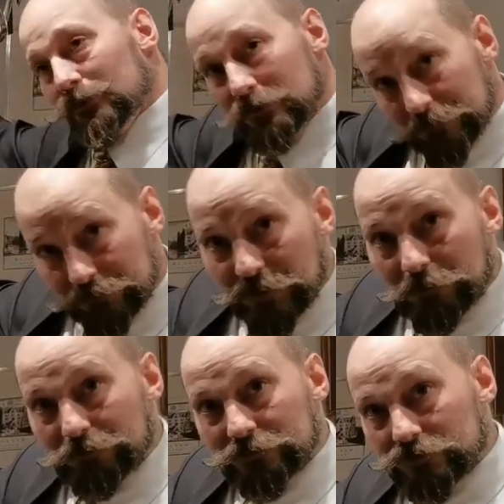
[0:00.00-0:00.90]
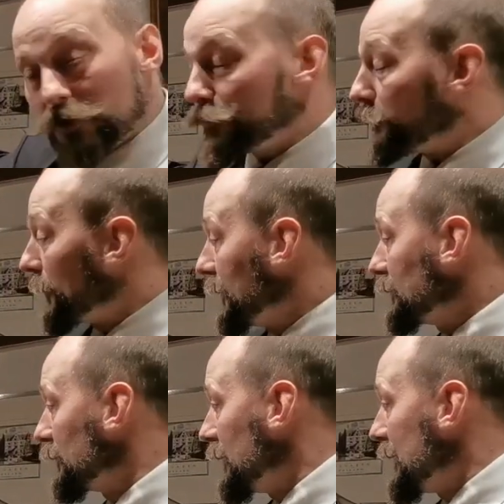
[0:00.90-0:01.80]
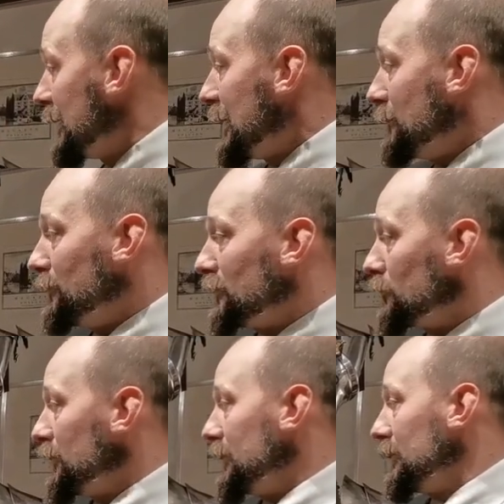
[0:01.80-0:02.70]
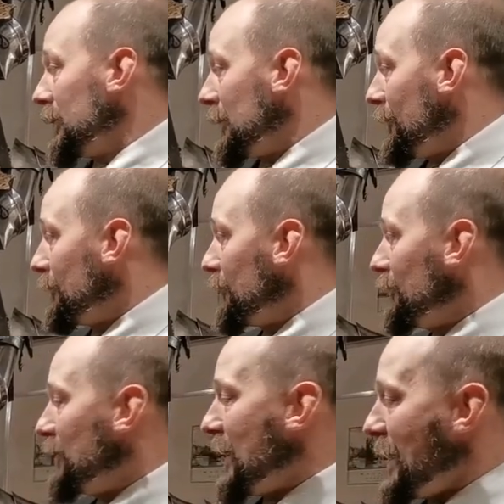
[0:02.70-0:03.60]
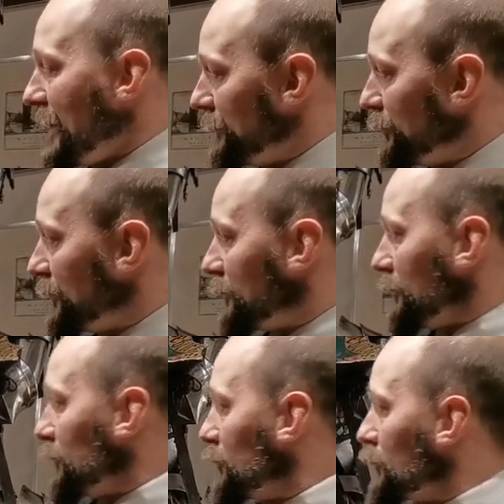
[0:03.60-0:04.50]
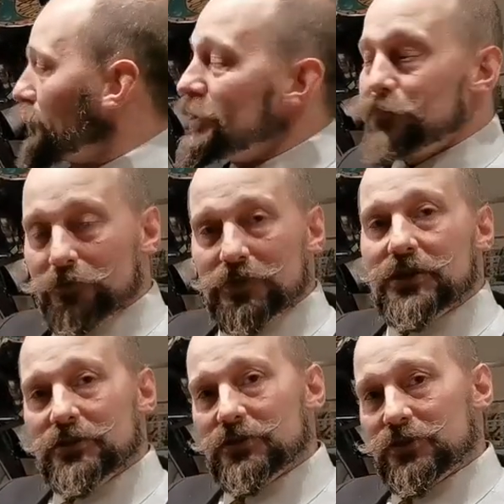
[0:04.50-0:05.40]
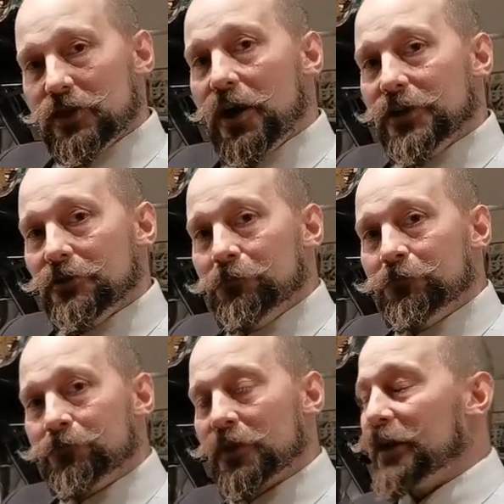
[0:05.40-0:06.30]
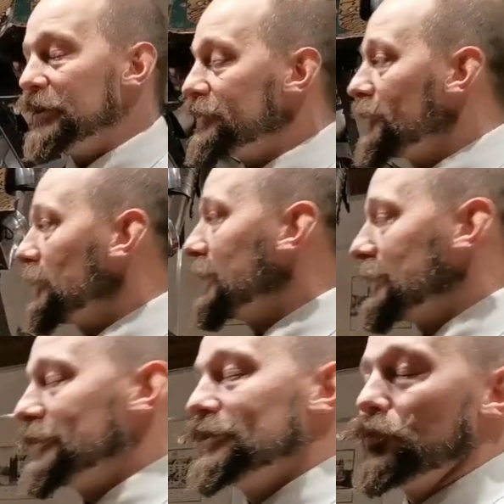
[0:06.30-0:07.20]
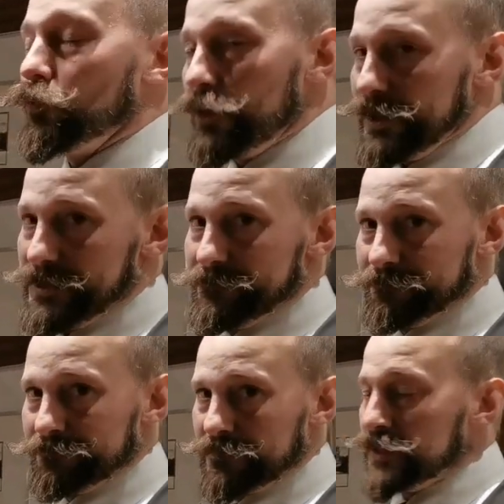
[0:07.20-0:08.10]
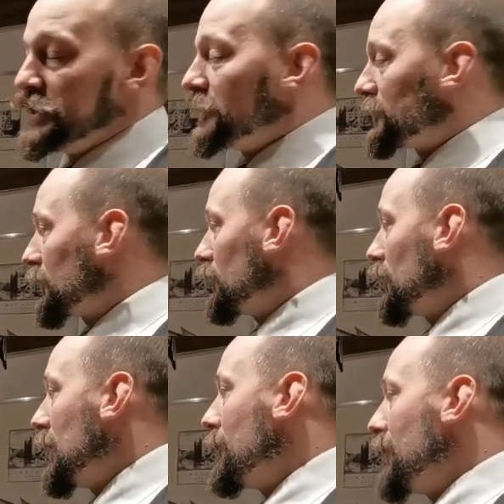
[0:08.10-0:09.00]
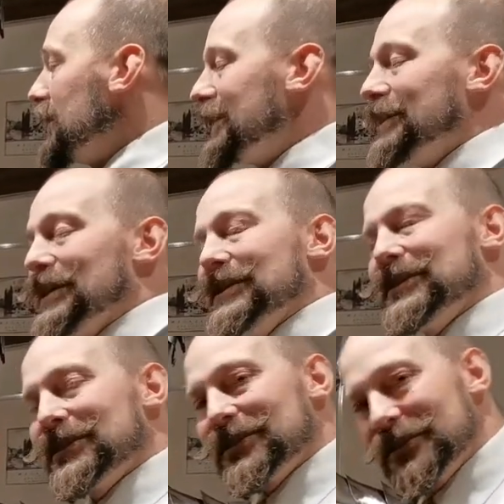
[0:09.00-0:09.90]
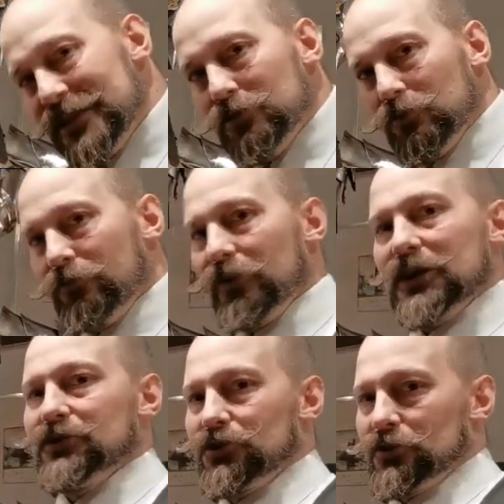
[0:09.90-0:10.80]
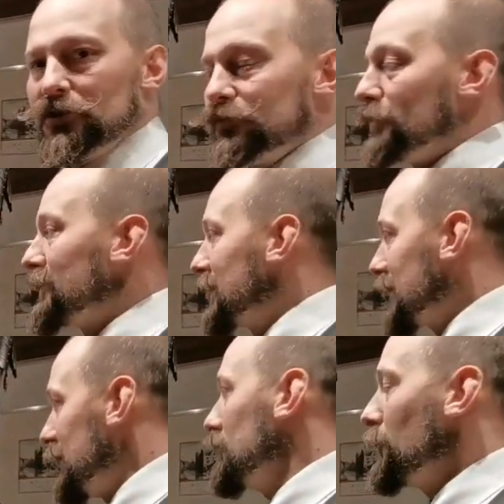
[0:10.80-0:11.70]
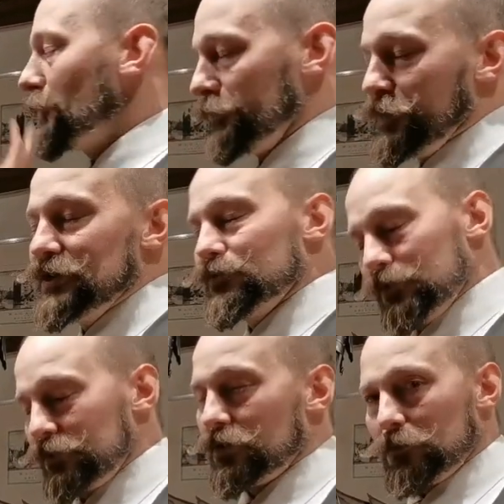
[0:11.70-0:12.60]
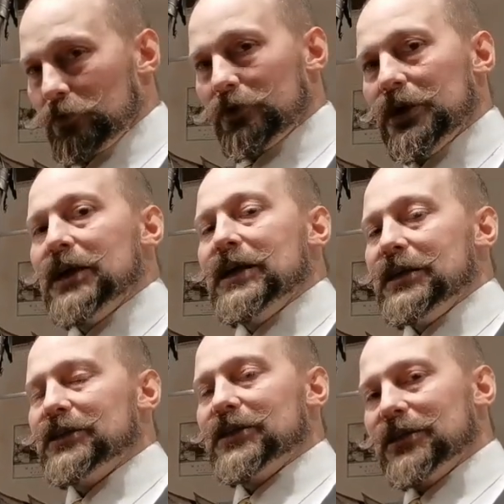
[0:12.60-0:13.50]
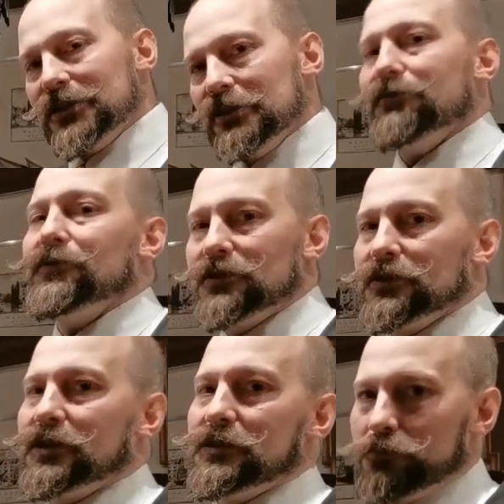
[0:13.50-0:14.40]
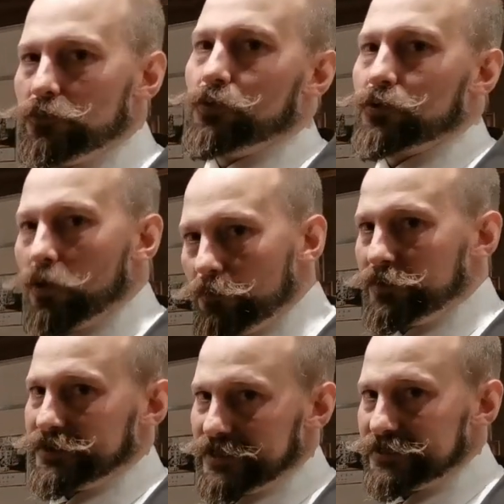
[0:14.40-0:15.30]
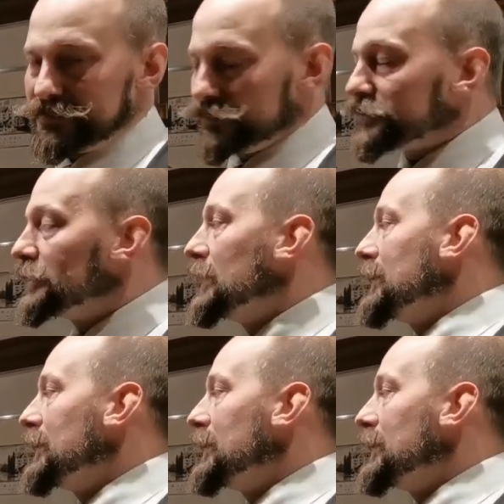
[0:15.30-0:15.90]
the crupper plate in between, the edge is going to scrape on the inside and it's going to get in the way. So making a steel Flan Shard with steel petrol and crupper is significantly more complicated